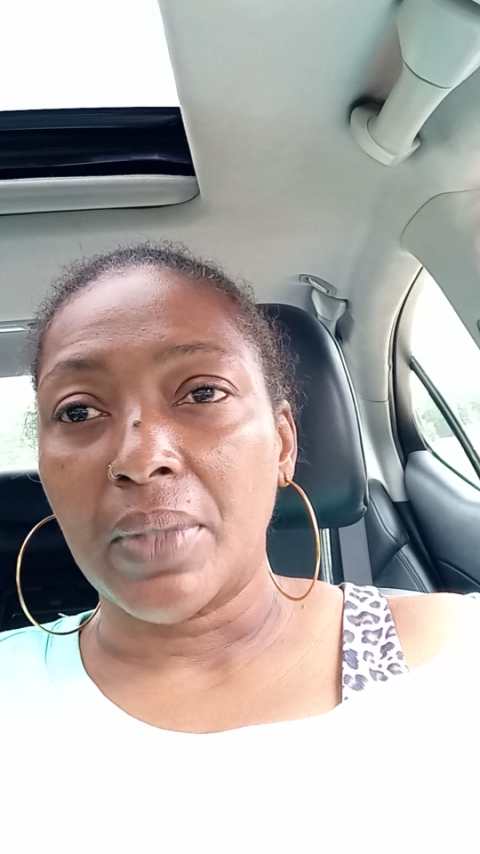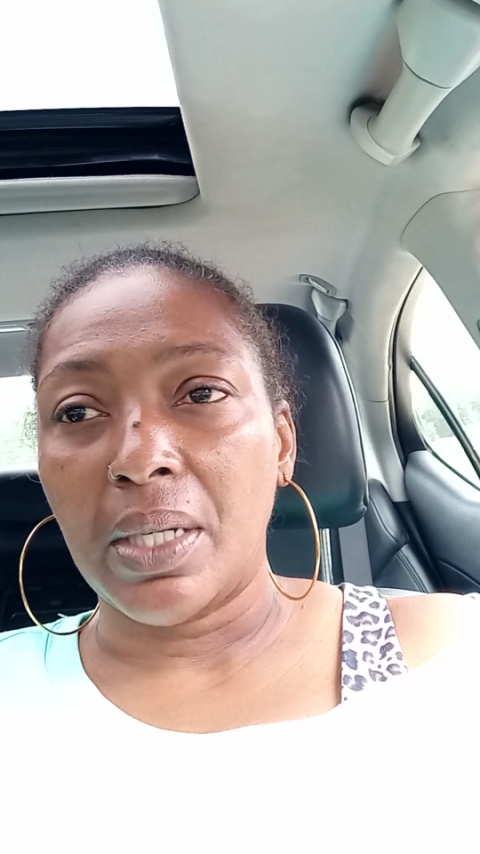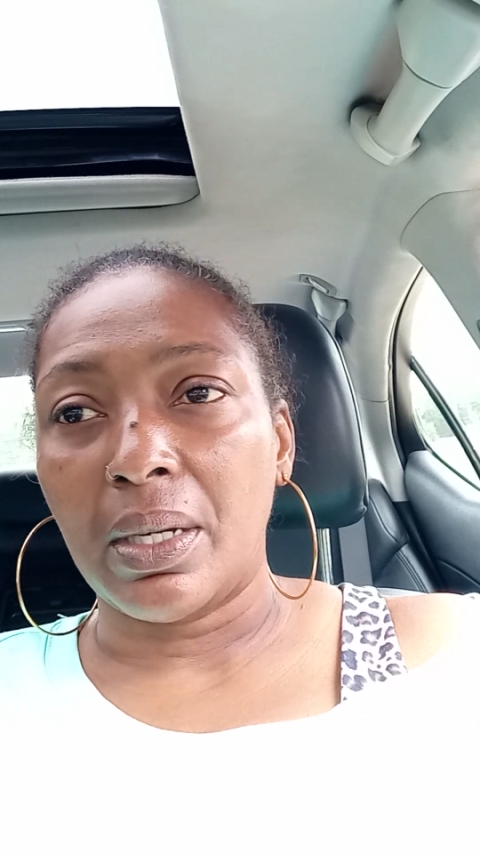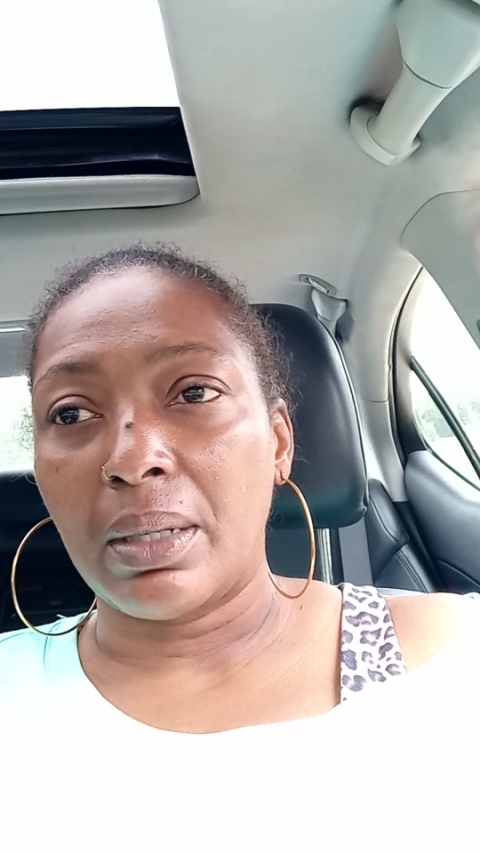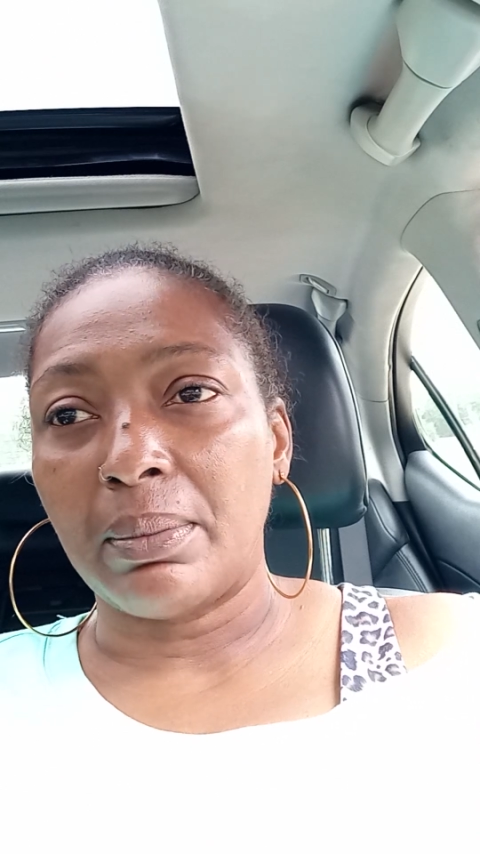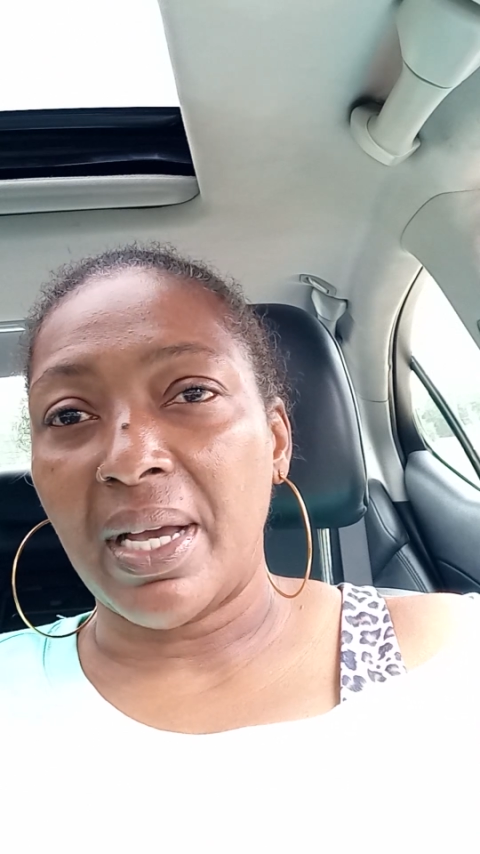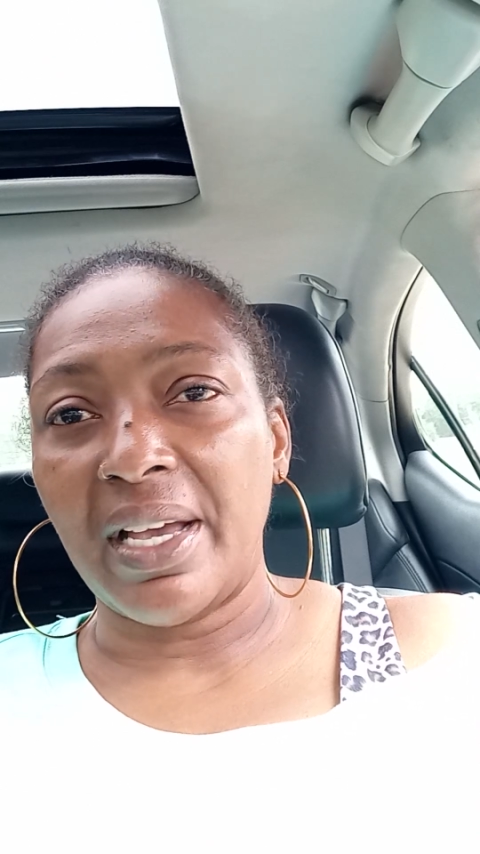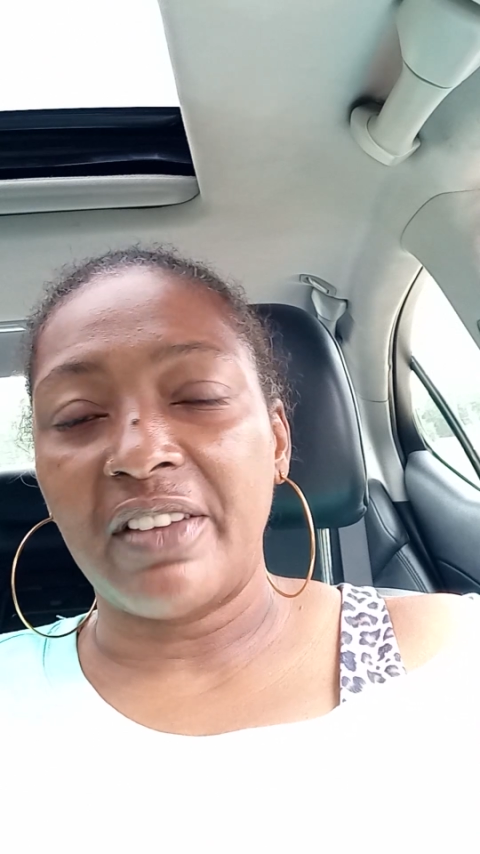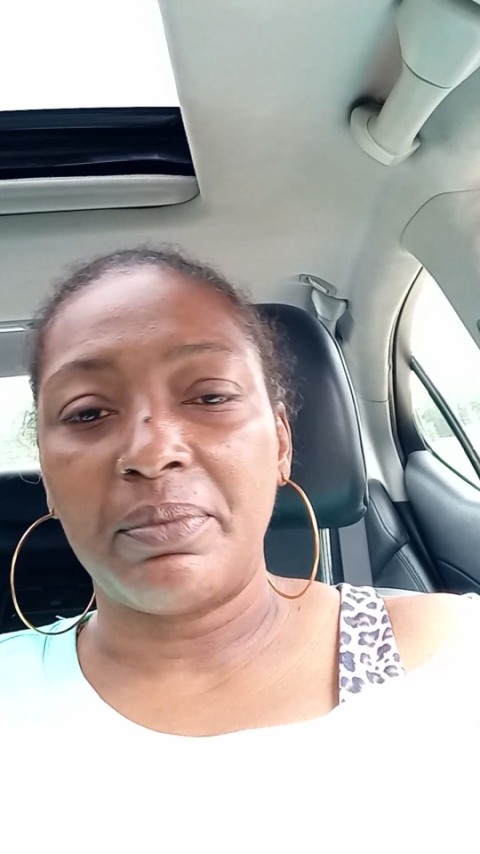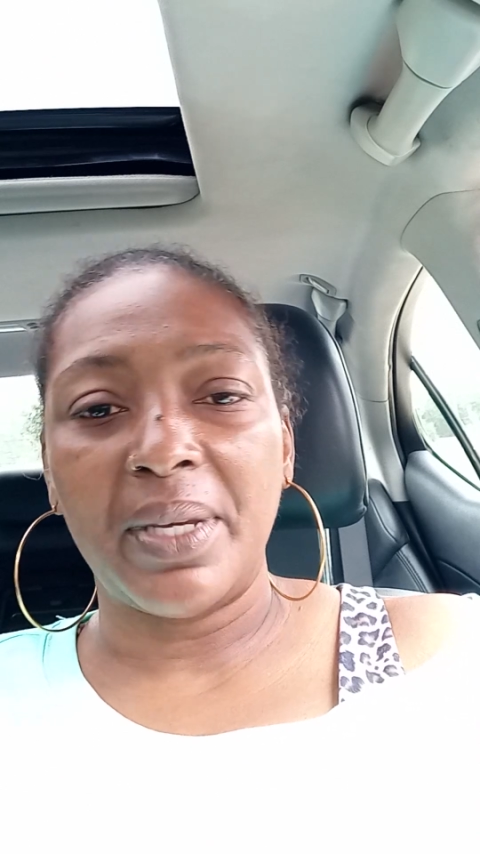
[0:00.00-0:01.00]
I
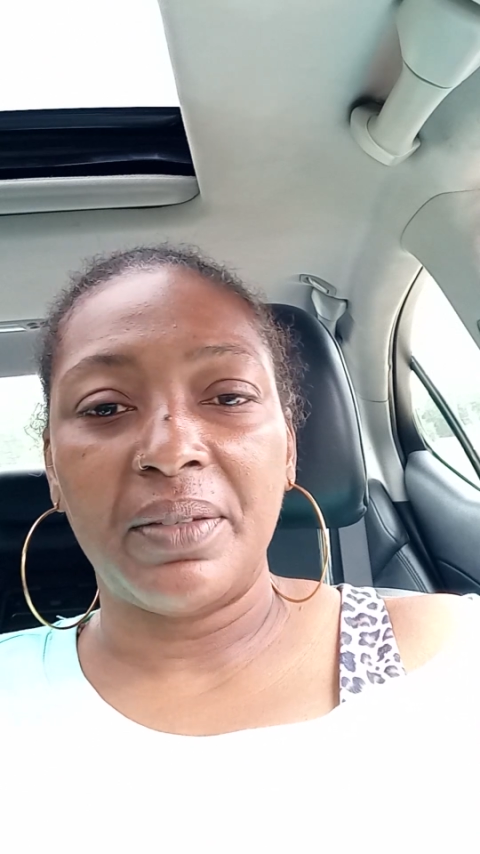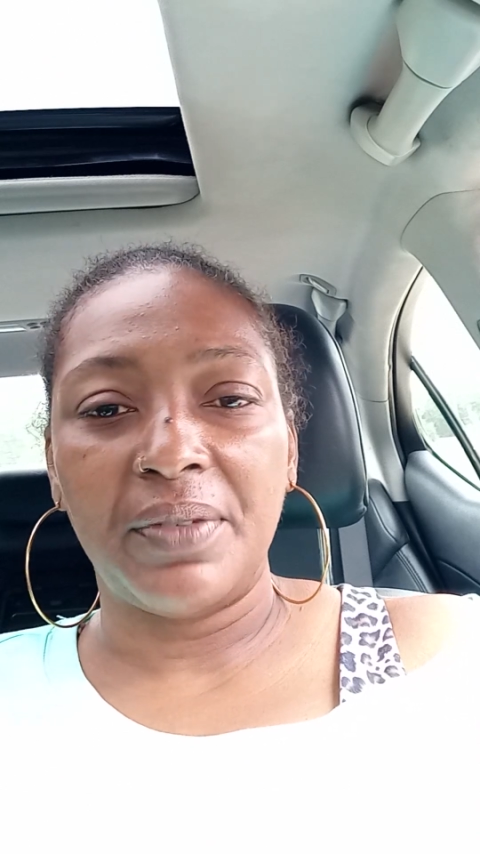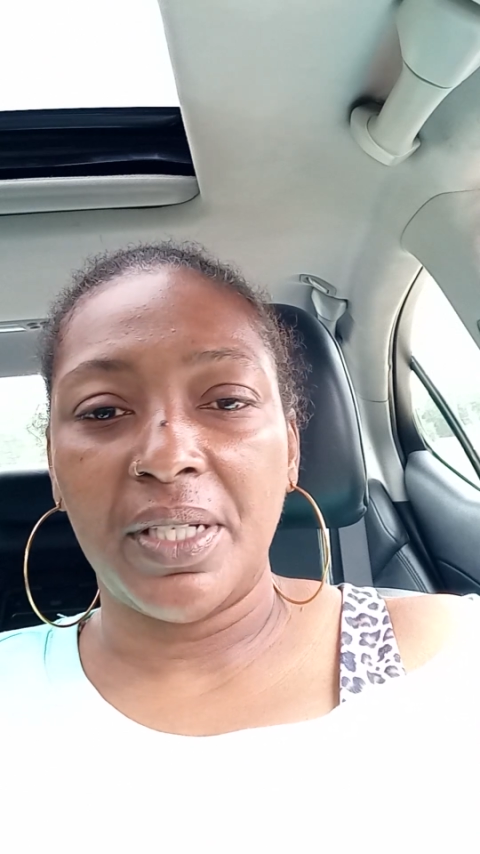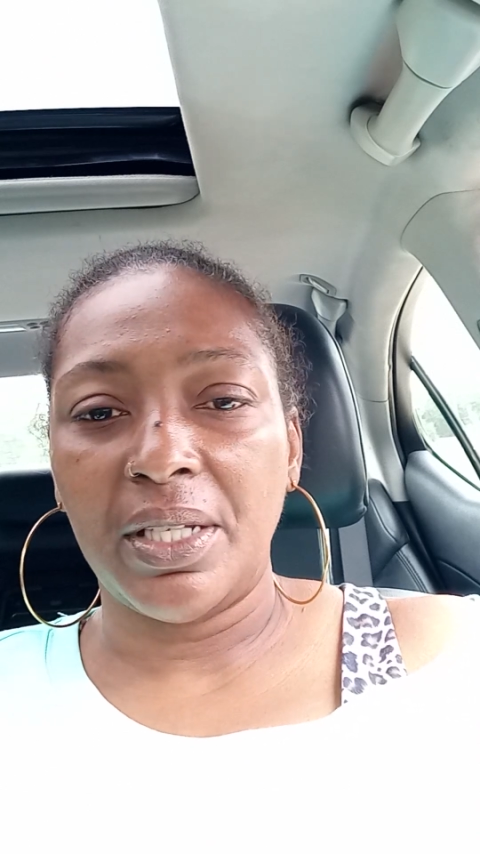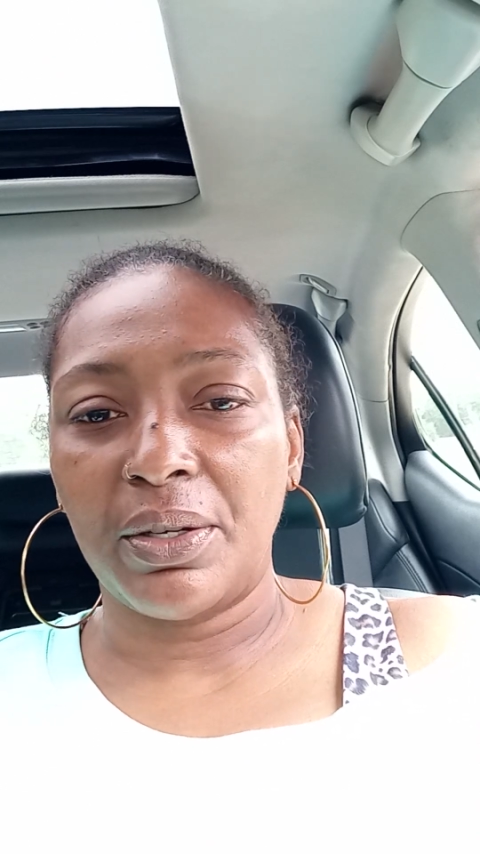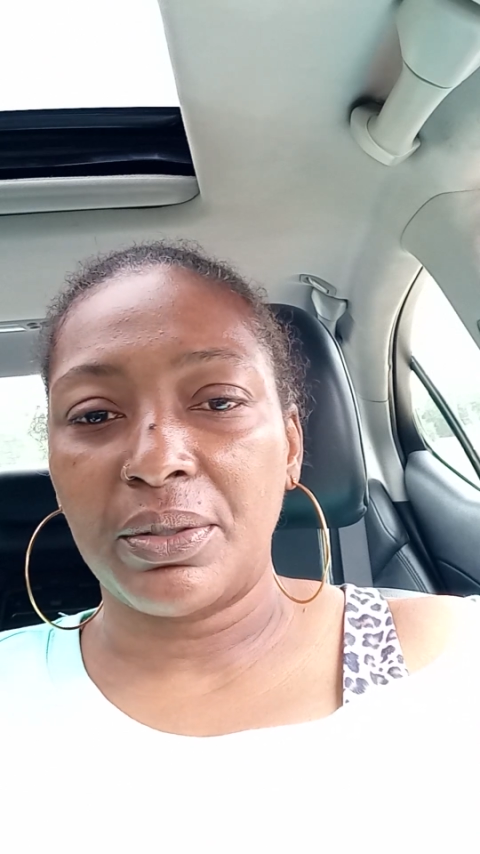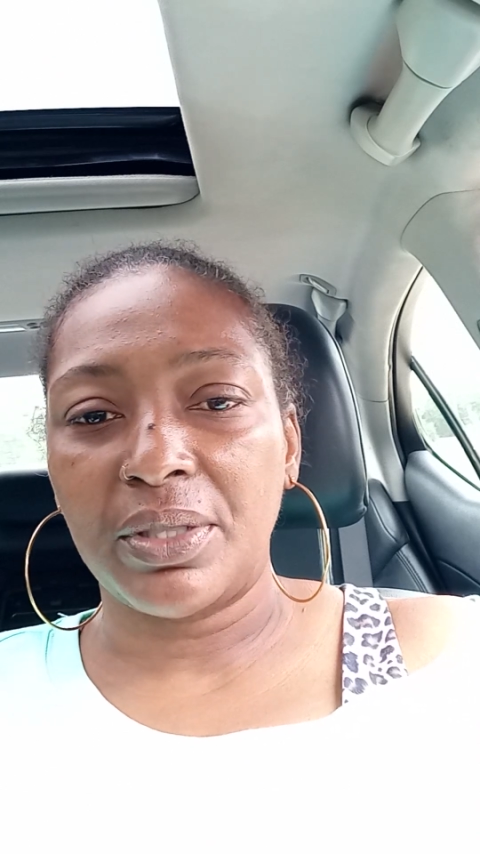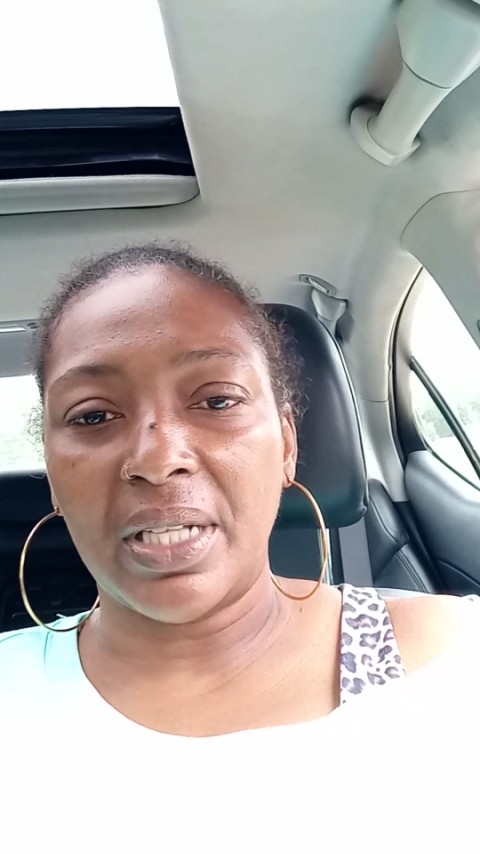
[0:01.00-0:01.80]
have made videos